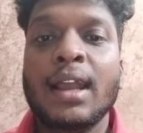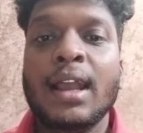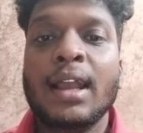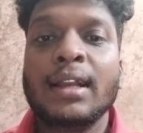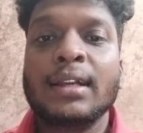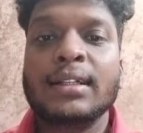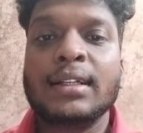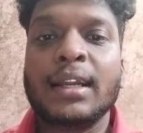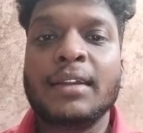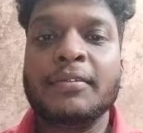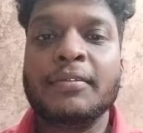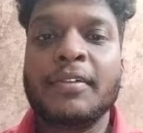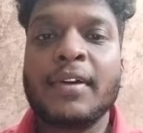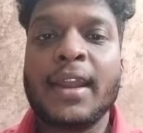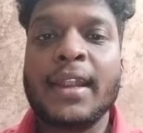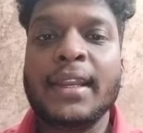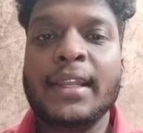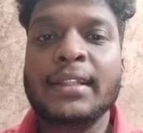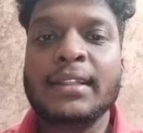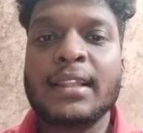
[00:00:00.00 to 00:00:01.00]

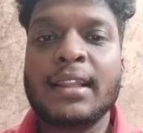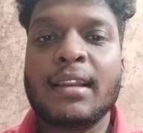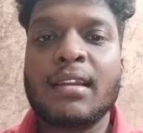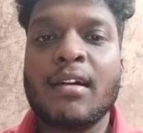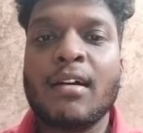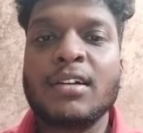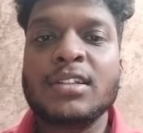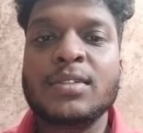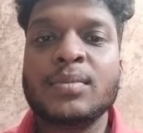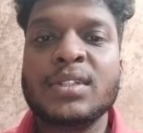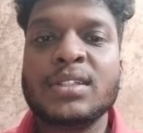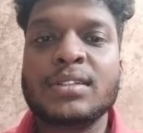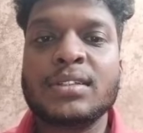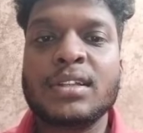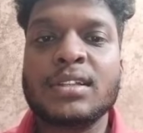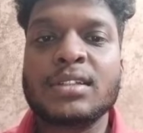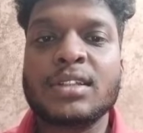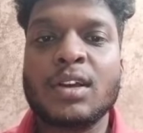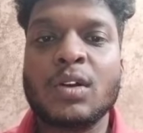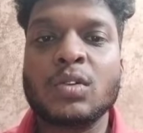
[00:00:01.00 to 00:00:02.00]
Confining the large
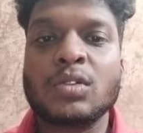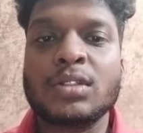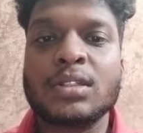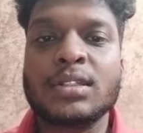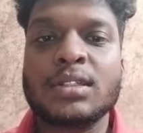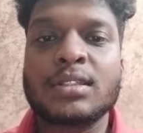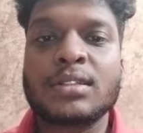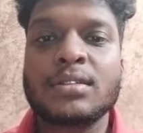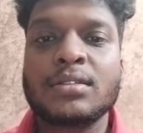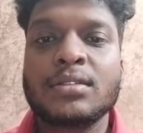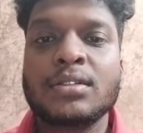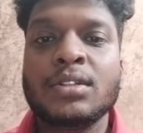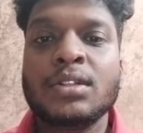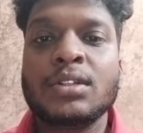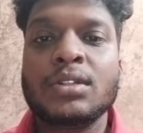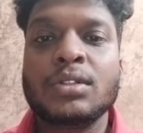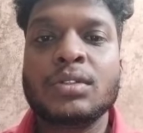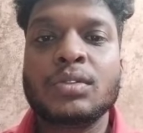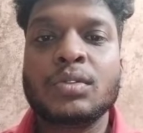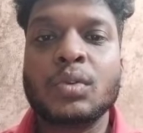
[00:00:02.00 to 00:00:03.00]
business houses
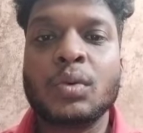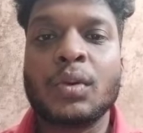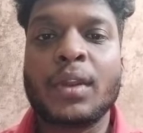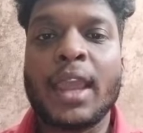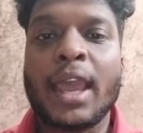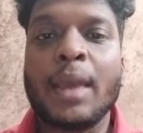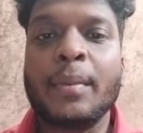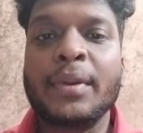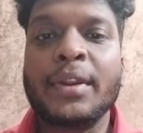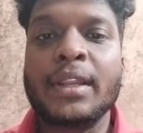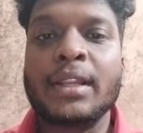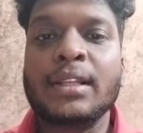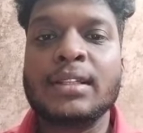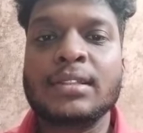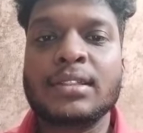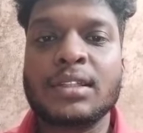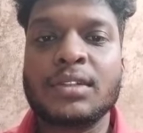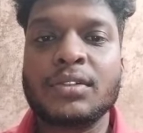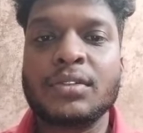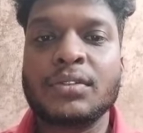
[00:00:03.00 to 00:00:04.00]
to capital
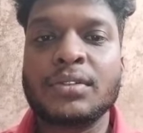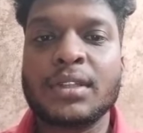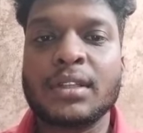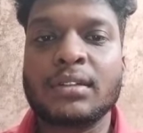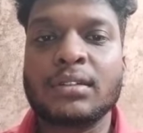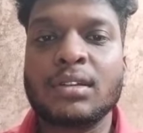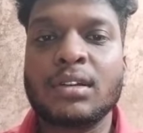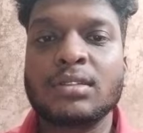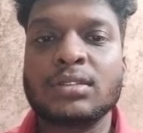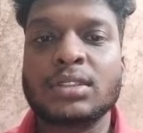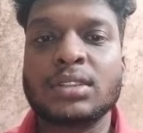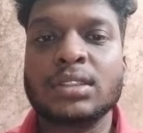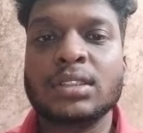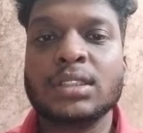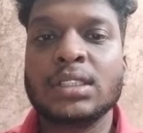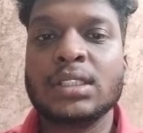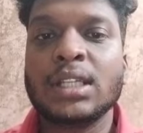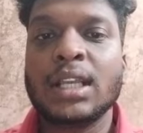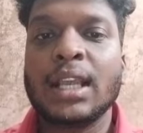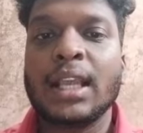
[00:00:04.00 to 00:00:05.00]
incentive sectors,
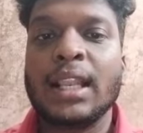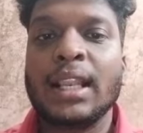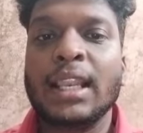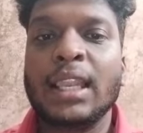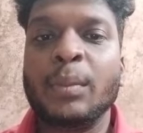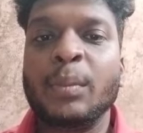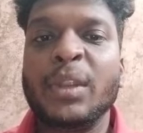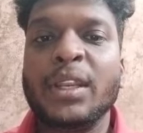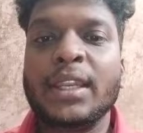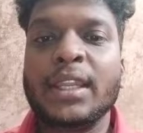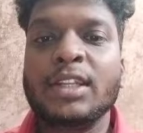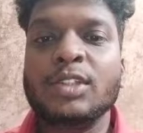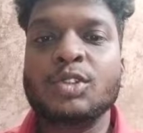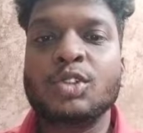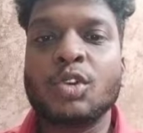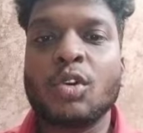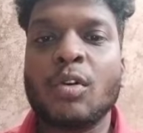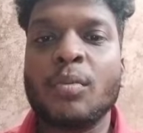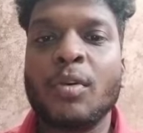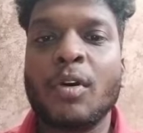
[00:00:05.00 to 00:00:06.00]
limiting
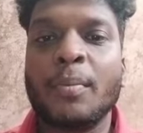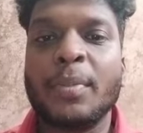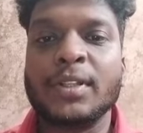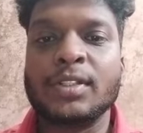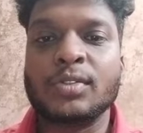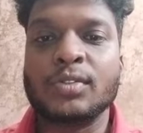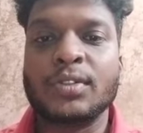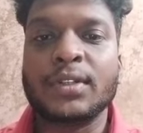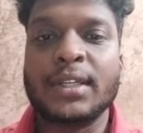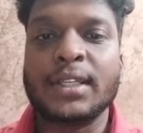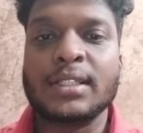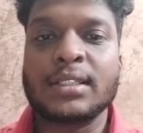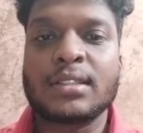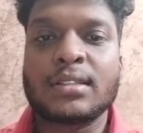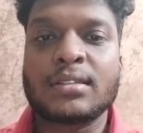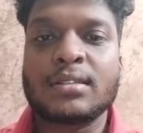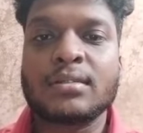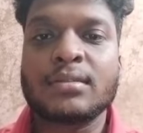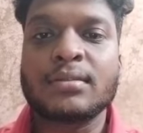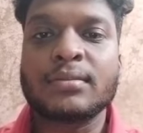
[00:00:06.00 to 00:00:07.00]
job
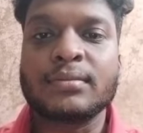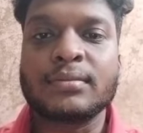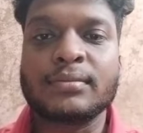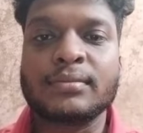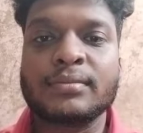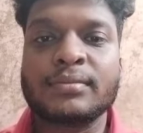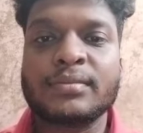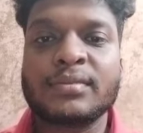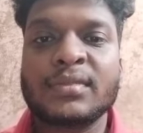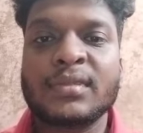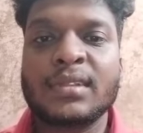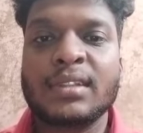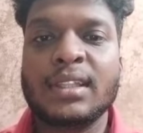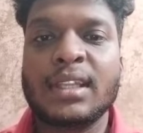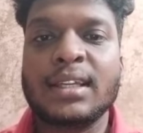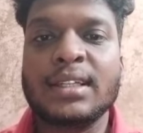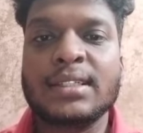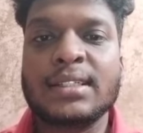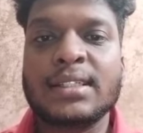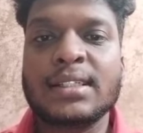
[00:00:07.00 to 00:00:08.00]
opportunities.
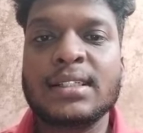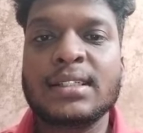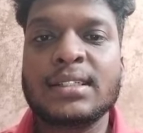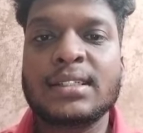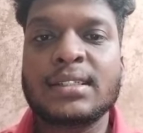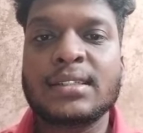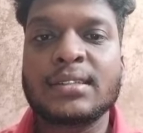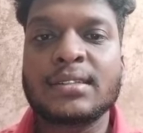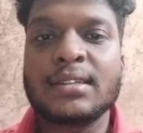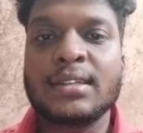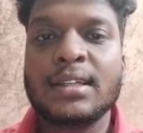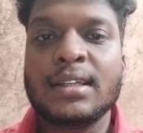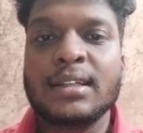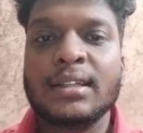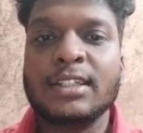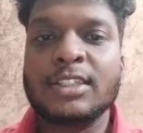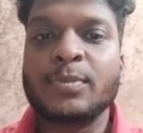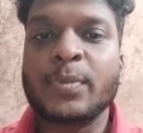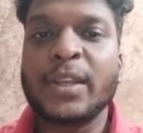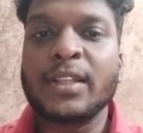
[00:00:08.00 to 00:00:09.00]
The results,
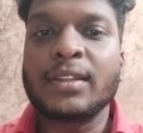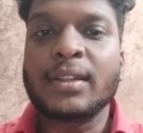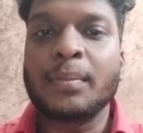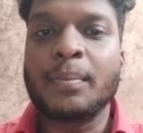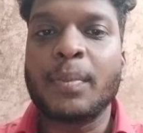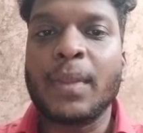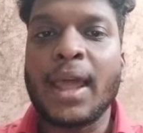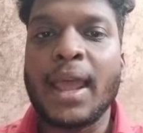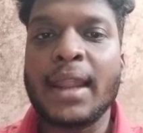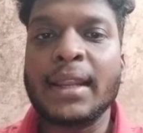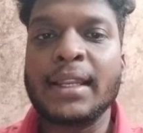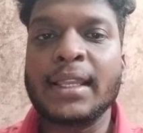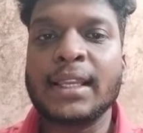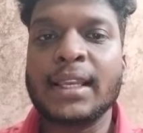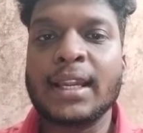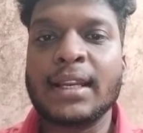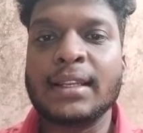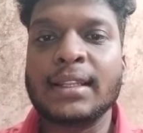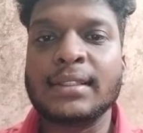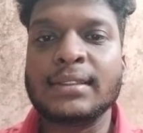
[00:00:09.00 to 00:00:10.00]
despite the planning
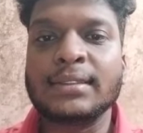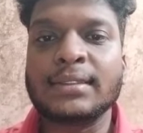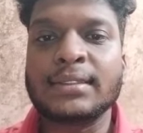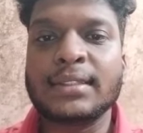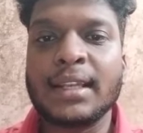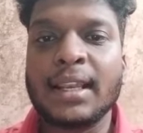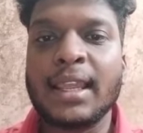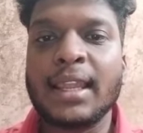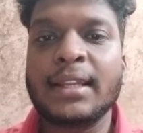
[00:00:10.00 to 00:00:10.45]
and the state